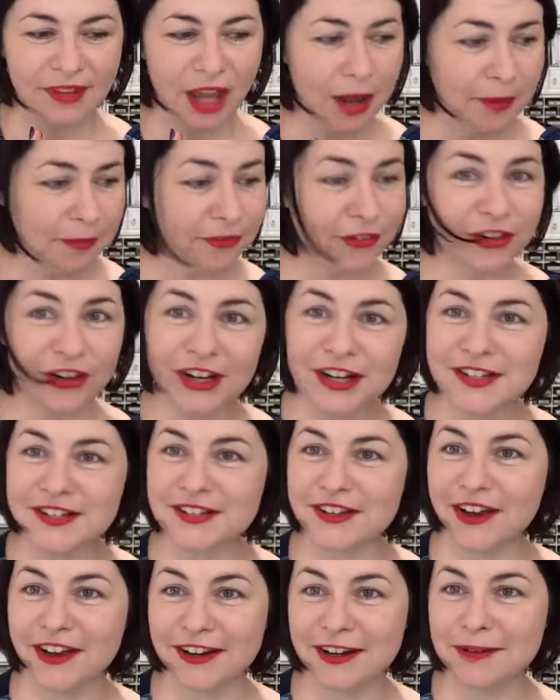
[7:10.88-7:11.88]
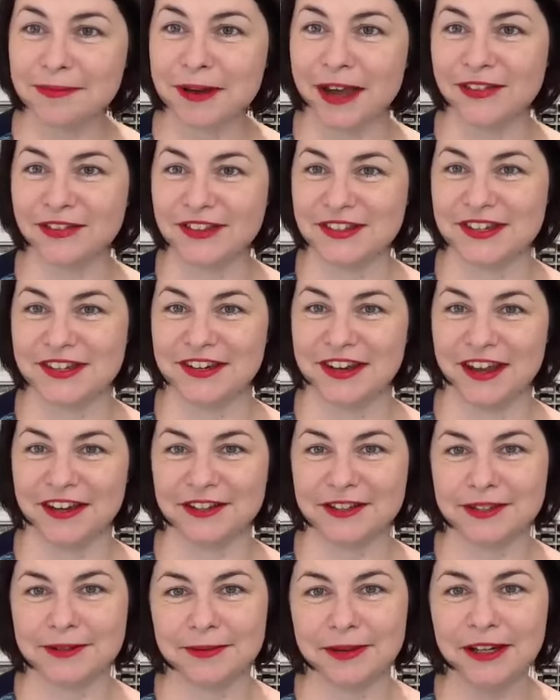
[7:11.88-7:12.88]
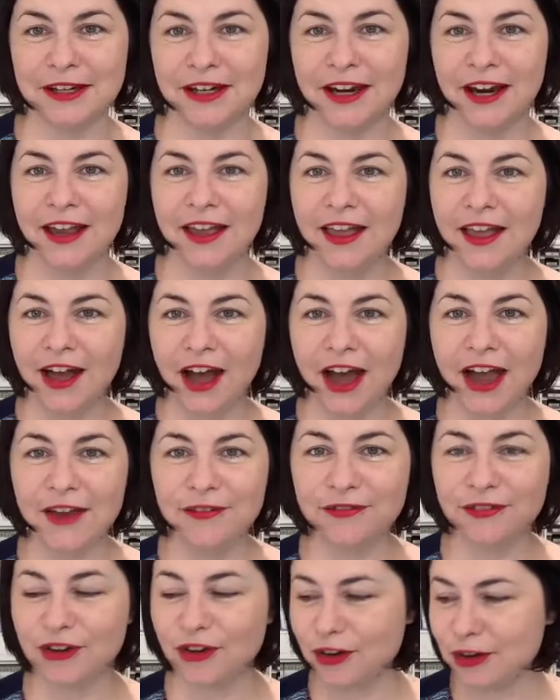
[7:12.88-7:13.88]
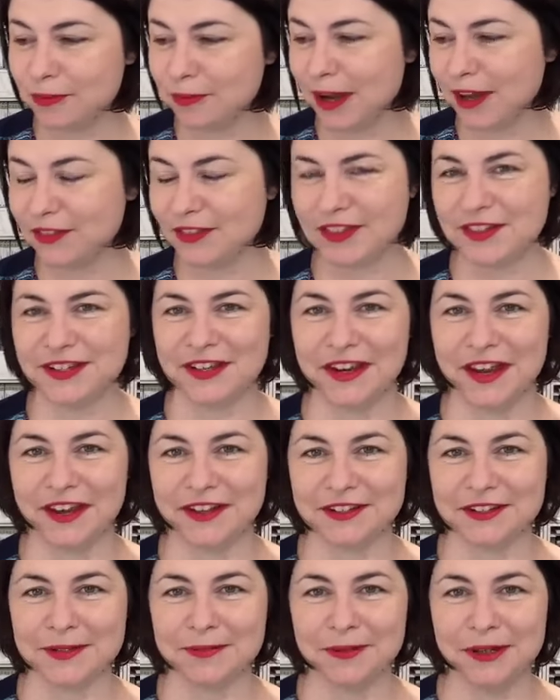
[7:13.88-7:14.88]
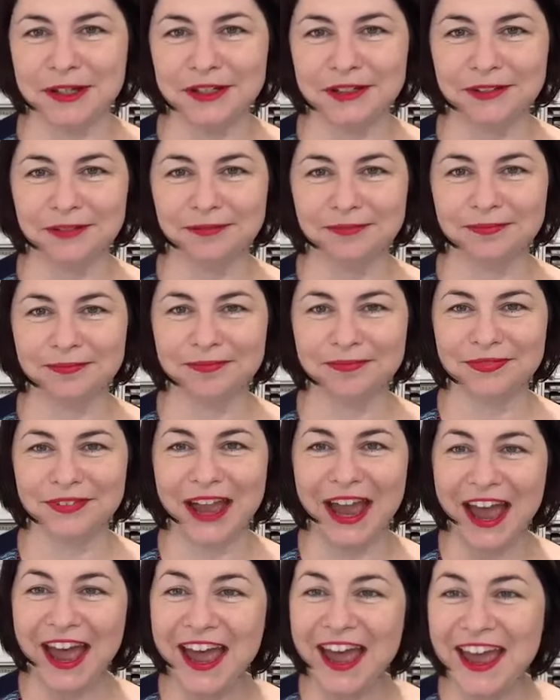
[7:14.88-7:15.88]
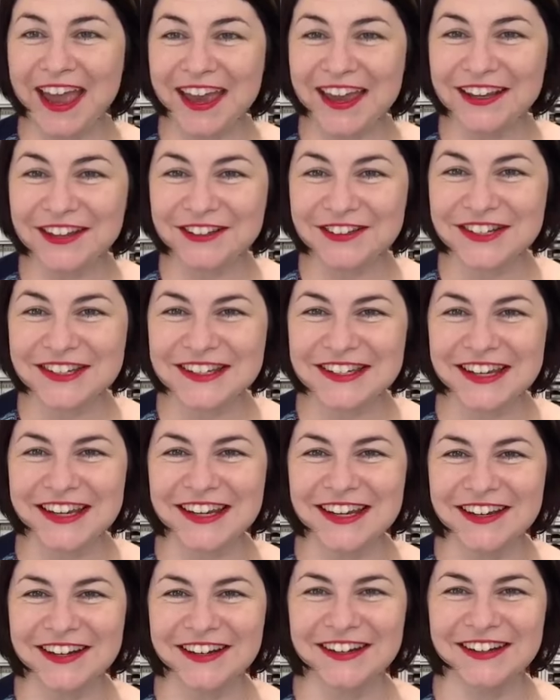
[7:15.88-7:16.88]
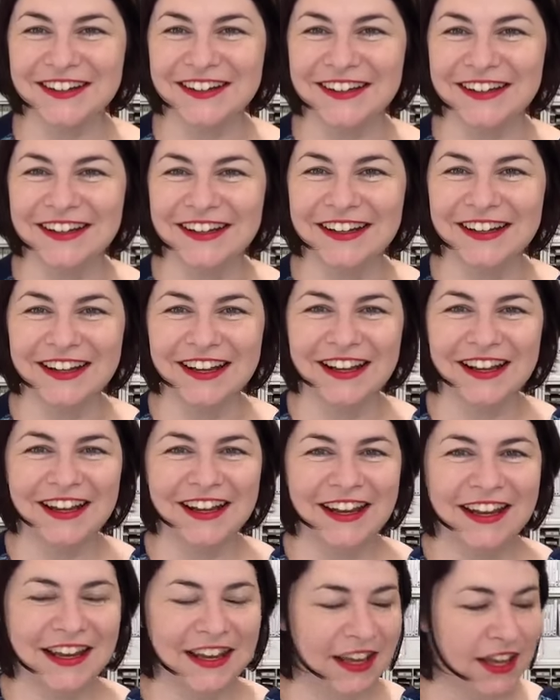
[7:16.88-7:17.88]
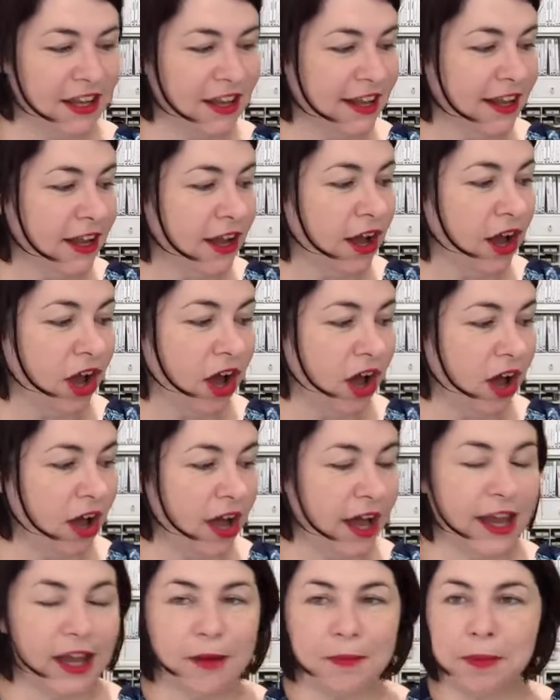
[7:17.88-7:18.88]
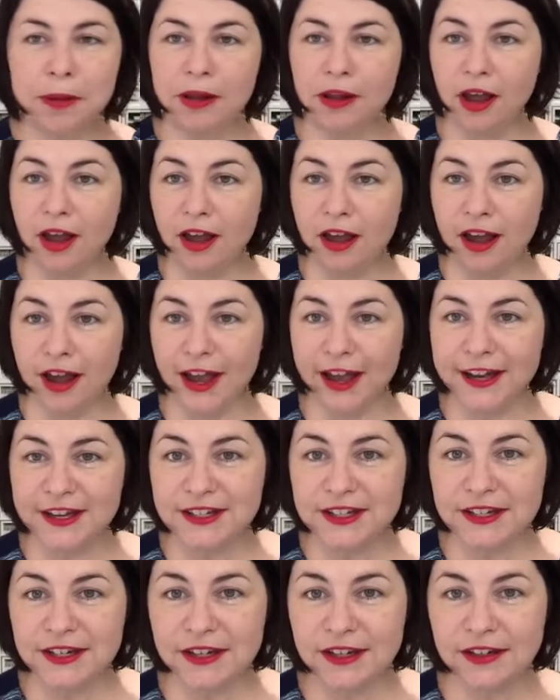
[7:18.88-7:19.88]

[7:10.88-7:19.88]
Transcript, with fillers: I'm very excited about this announcement. I forgot about this announcement. Hey, good to see you. I applied